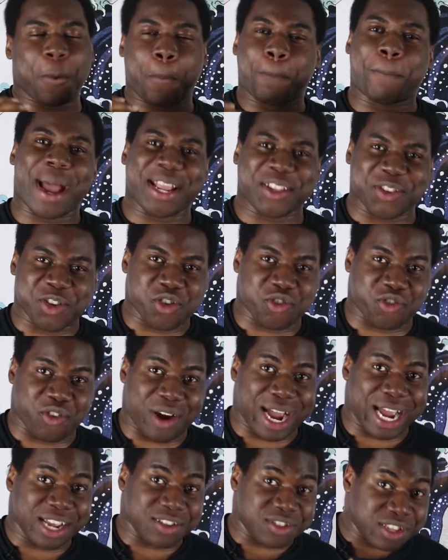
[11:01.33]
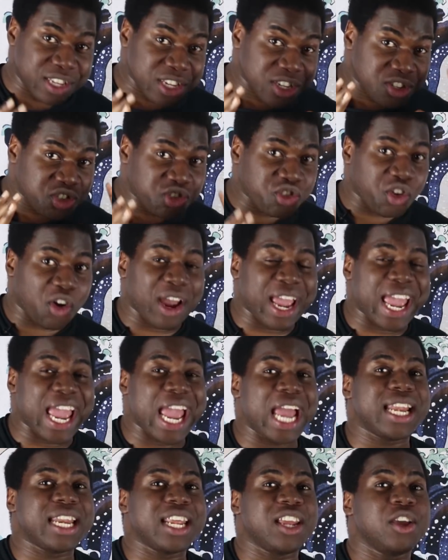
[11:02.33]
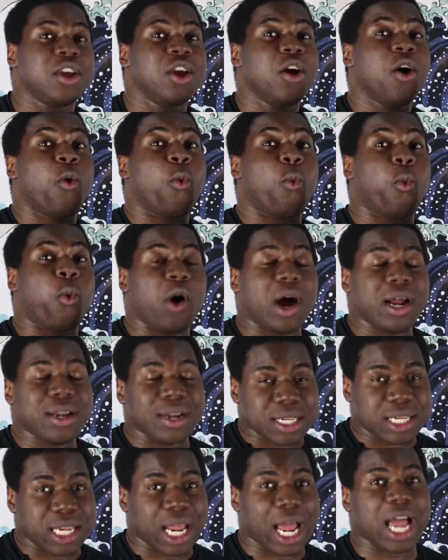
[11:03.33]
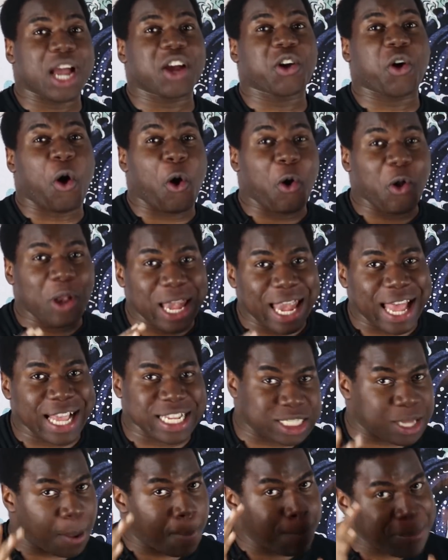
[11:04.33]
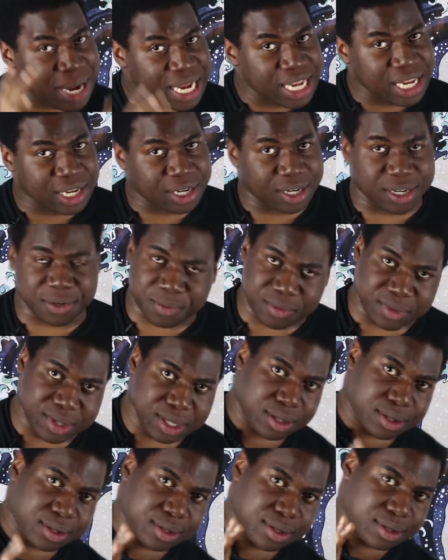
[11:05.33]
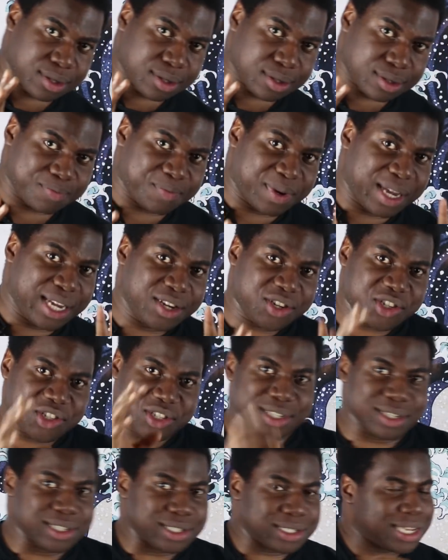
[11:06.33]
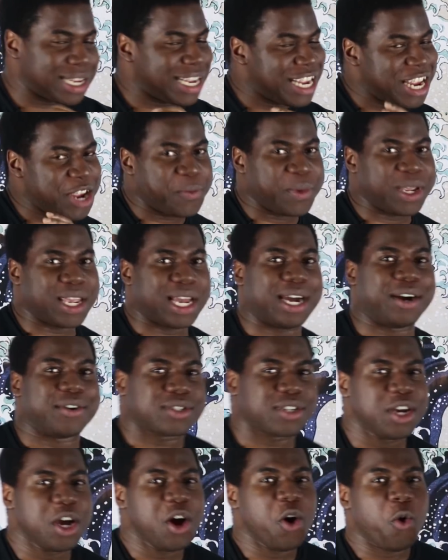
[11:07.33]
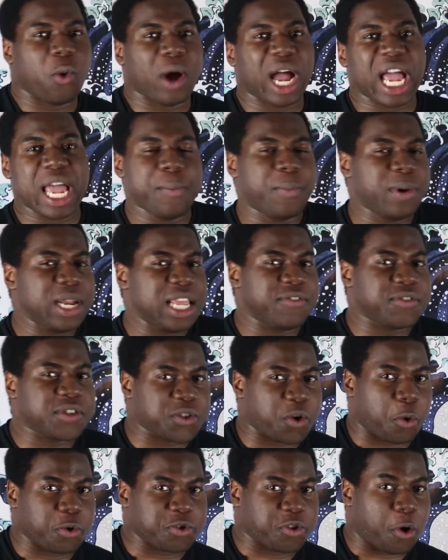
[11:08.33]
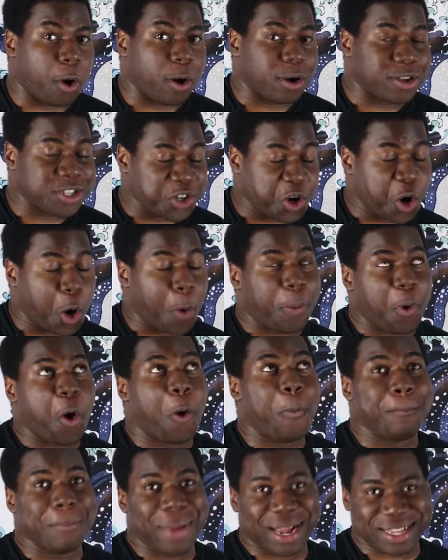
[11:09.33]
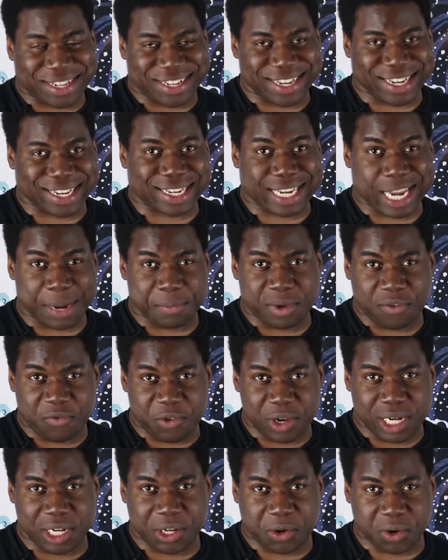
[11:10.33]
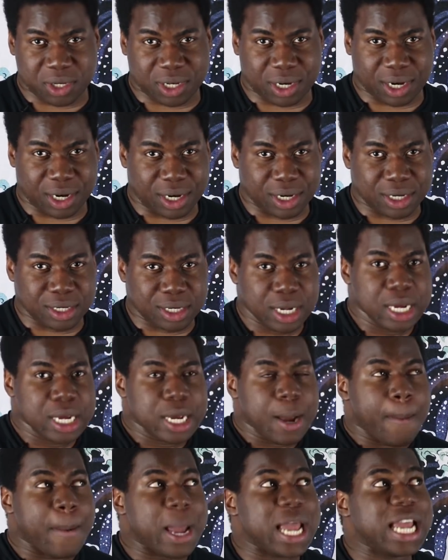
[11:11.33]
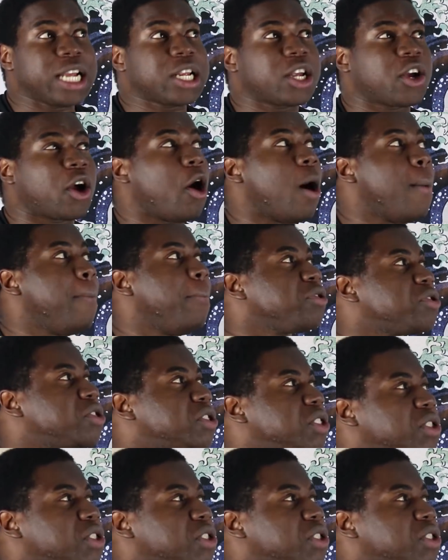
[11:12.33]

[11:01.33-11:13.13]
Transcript: the battle cry, destroy any 1 attack or less minion. Patience, hear me out. Why I believe Scorp-O-Matic can be a really good card, it combos